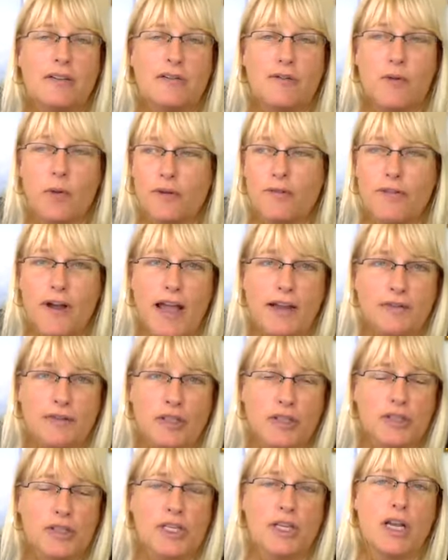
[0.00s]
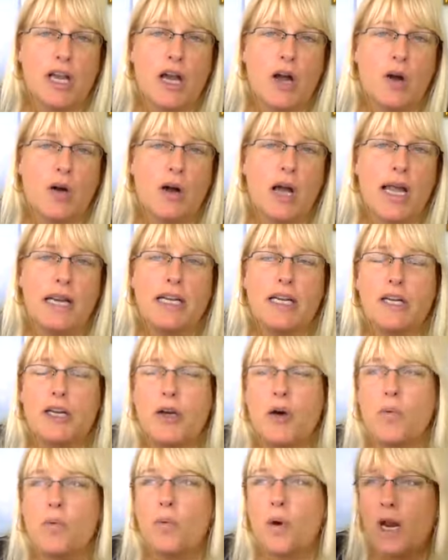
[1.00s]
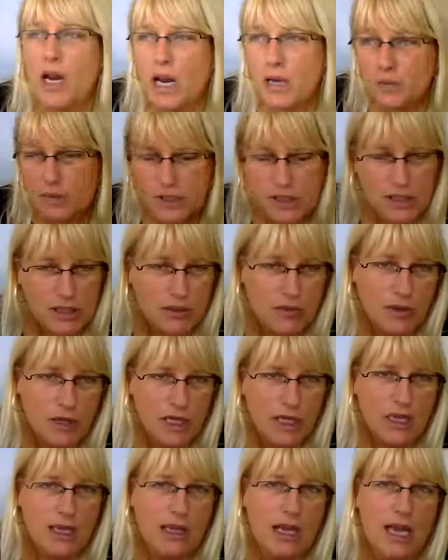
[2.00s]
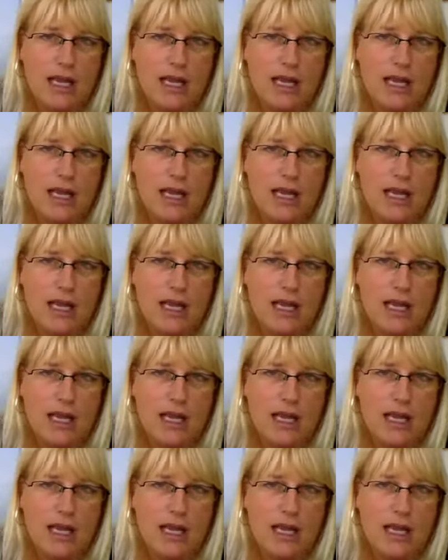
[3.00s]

or 5 years ago. I didn't know what I was doing.